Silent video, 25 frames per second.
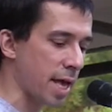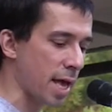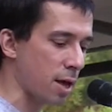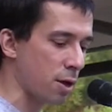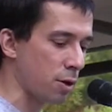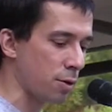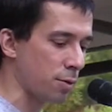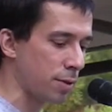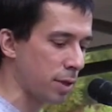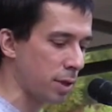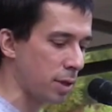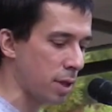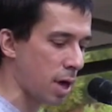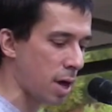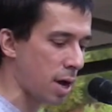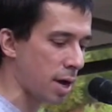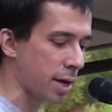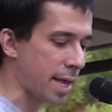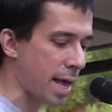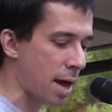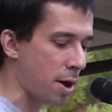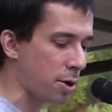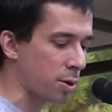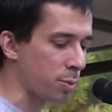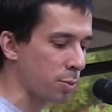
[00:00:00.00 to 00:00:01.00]
held the
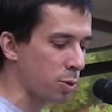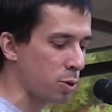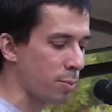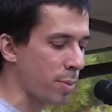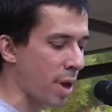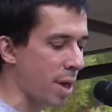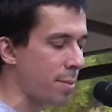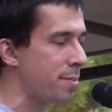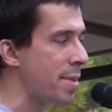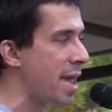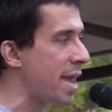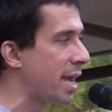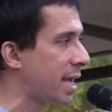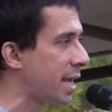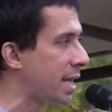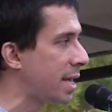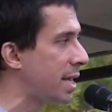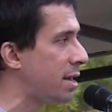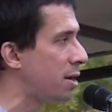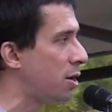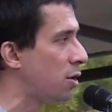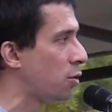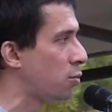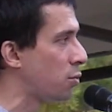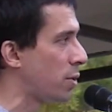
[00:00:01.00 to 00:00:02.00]
law accountable by making
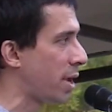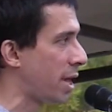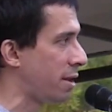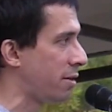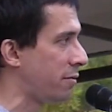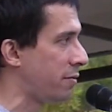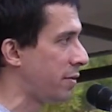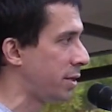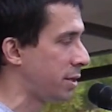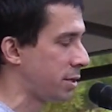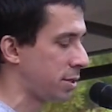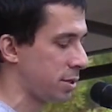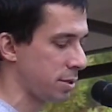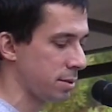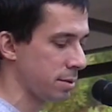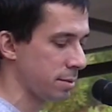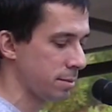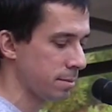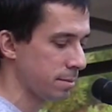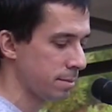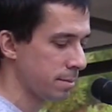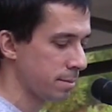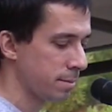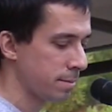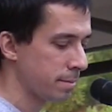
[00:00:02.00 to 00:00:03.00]
it irrelevant.
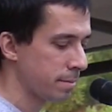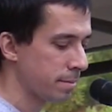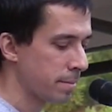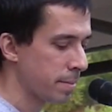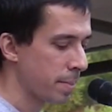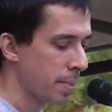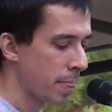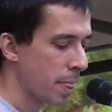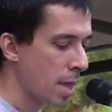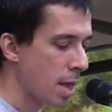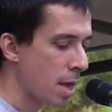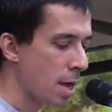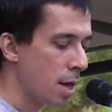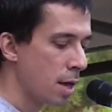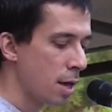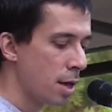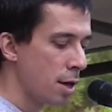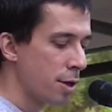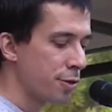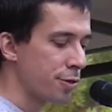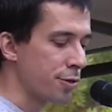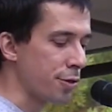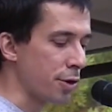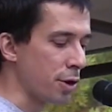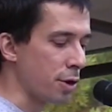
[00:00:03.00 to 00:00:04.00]

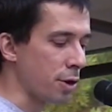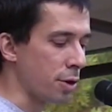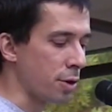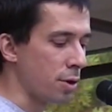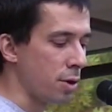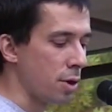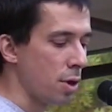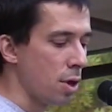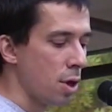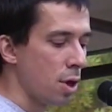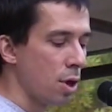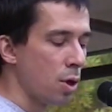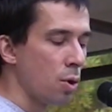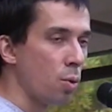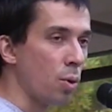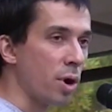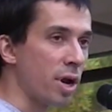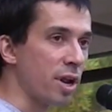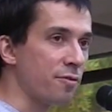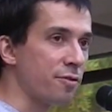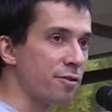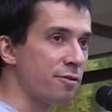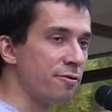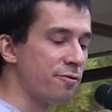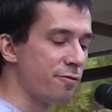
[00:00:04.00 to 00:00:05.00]
Third,
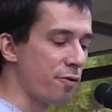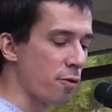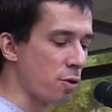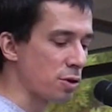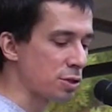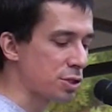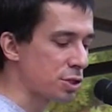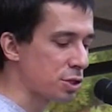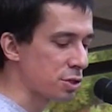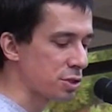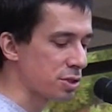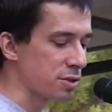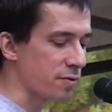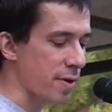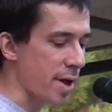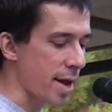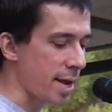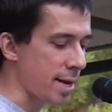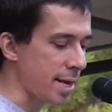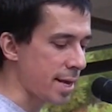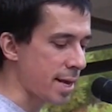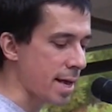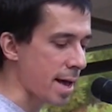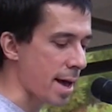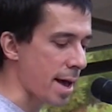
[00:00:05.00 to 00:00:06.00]
what if enforcers of
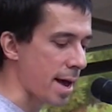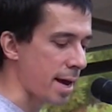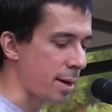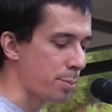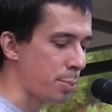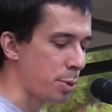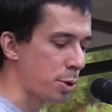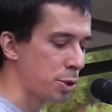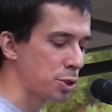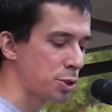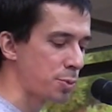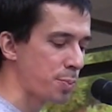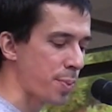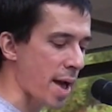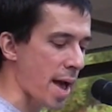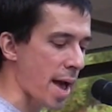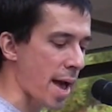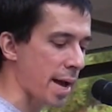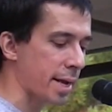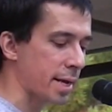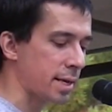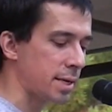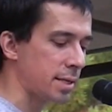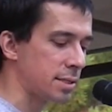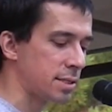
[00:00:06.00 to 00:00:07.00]
any kind push
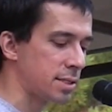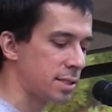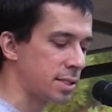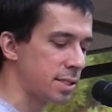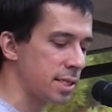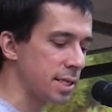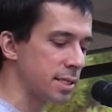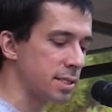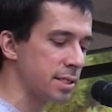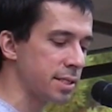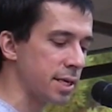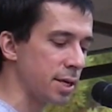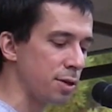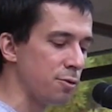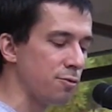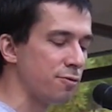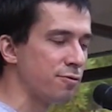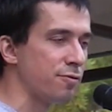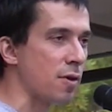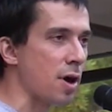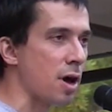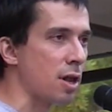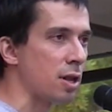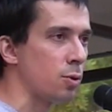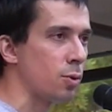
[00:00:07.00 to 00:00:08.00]
back and insist that you
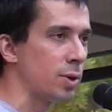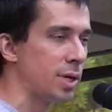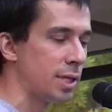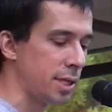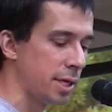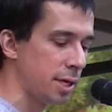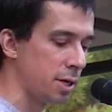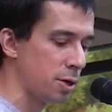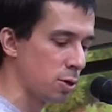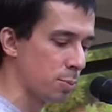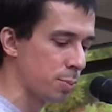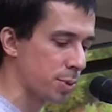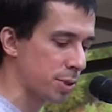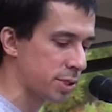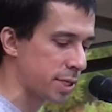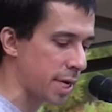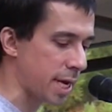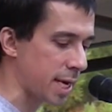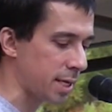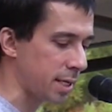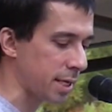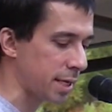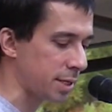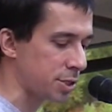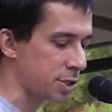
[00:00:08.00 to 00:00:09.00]
follow illegal
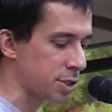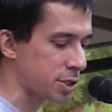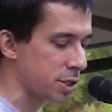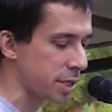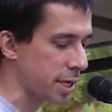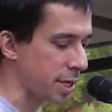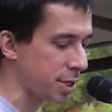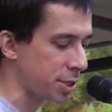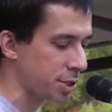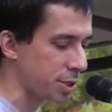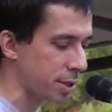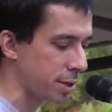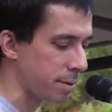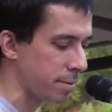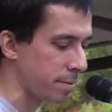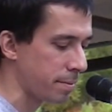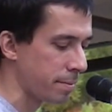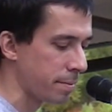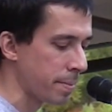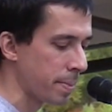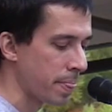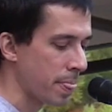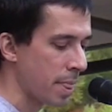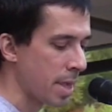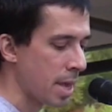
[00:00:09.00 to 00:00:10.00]
pretend legislation?